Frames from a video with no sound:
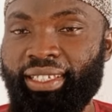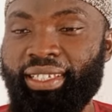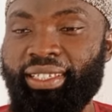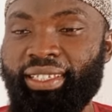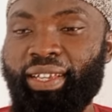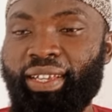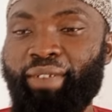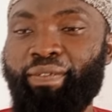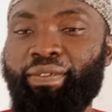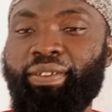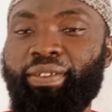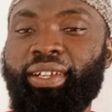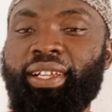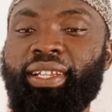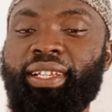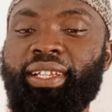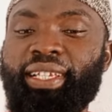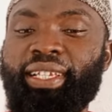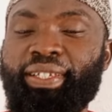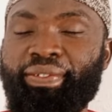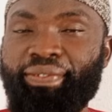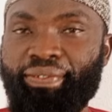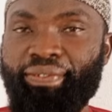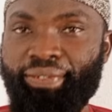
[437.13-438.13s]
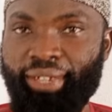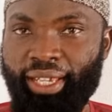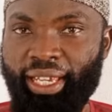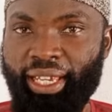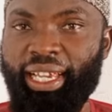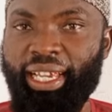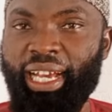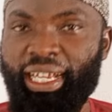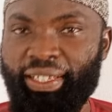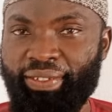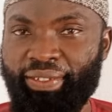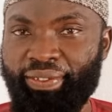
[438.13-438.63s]
He is afraid.
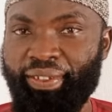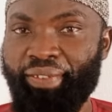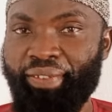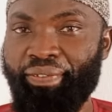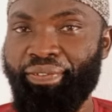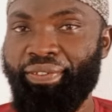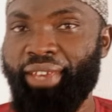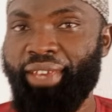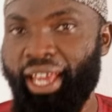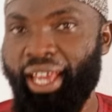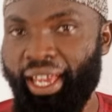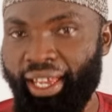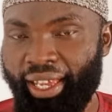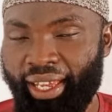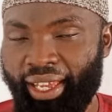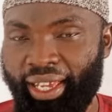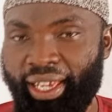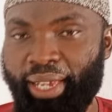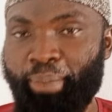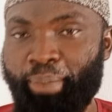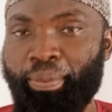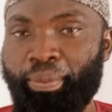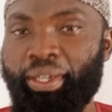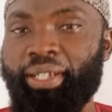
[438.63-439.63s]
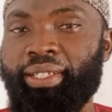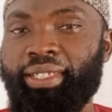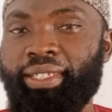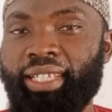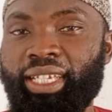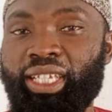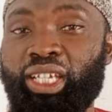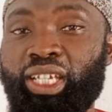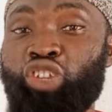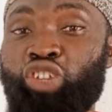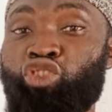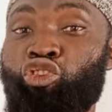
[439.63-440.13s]
He has the fear in present
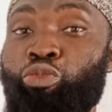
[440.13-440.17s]
tense.